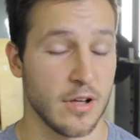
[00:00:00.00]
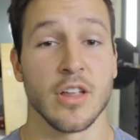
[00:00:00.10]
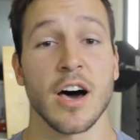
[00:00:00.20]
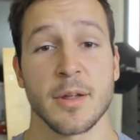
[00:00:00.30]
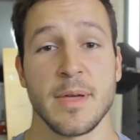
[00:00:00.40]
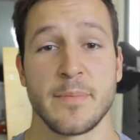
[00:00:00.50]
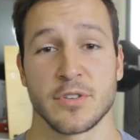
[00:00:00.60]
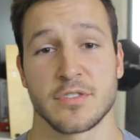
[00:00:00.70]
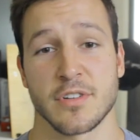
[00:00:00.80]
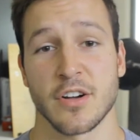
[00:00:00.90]
a lot of people
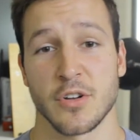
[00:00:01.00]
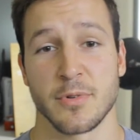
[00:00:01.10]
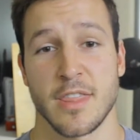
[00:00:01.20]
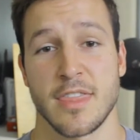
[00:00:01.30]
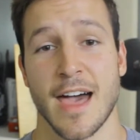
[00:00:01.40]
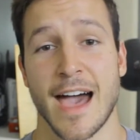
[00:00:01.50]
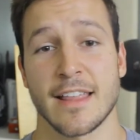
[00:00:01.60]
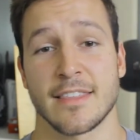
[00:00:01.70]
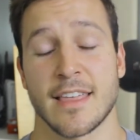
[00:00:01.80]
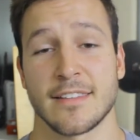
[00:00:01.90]
struggled with
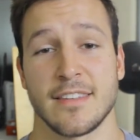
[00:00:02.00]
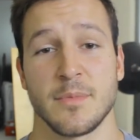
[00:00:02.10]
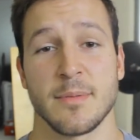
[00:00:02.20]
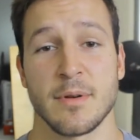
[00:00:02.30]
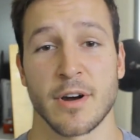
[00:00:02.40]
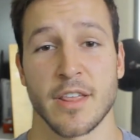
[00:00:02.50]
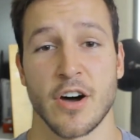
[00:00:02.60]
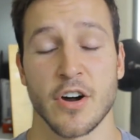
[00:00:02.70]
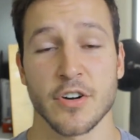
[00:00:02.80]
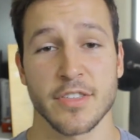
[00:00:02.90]
that. That seemed to be one of the
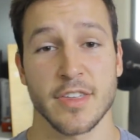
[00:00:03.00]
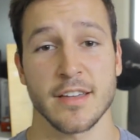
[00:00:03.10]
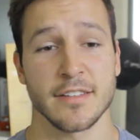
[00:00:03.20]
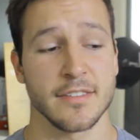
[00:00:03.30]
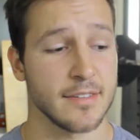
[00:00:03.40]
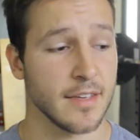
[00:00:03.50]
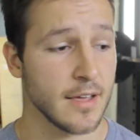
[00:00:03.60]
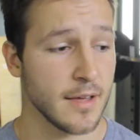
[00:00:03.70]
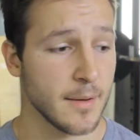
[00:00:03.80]
harder things.